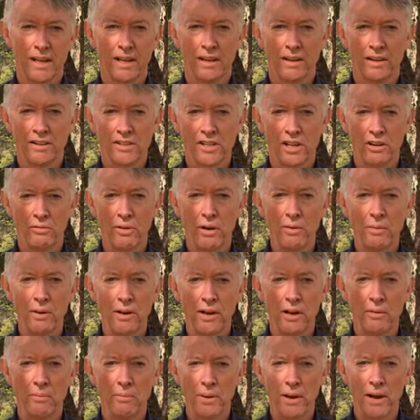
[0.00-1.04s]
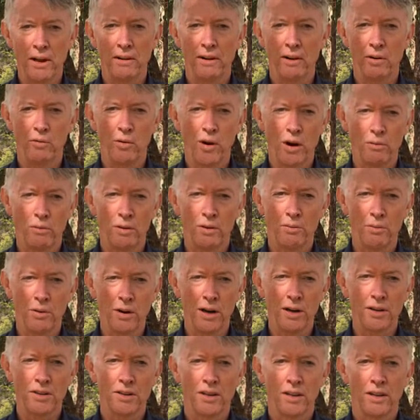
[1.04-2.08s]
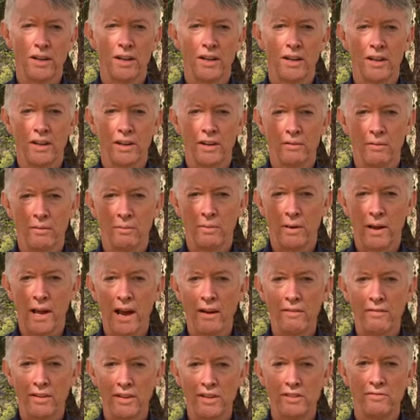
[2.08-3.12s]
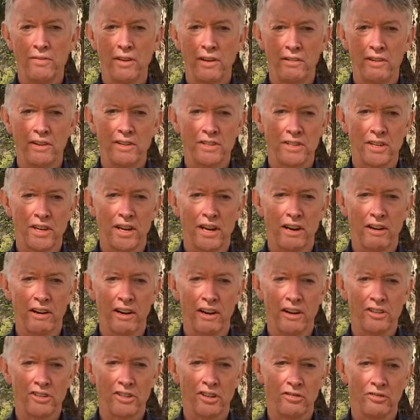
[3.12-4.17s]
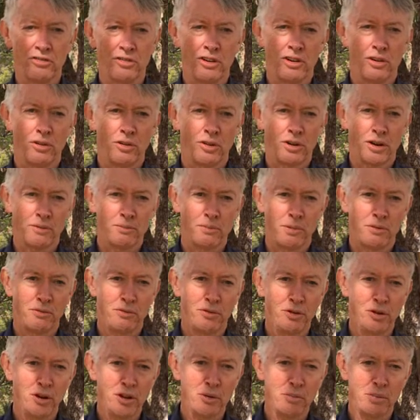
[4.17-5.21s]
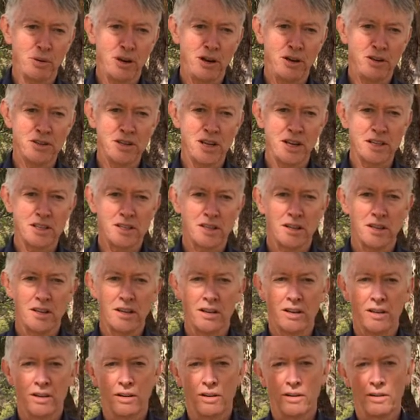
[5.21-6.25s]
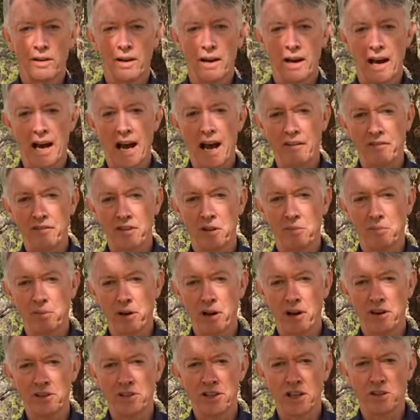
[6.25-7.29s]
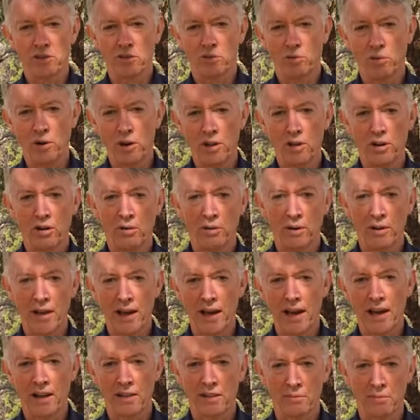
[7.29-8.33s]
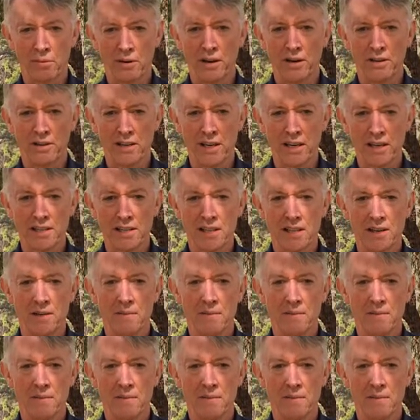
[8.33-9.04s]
So when we're comparing what with what, and we have these various scenarios of before the project, after the project, with or without the project,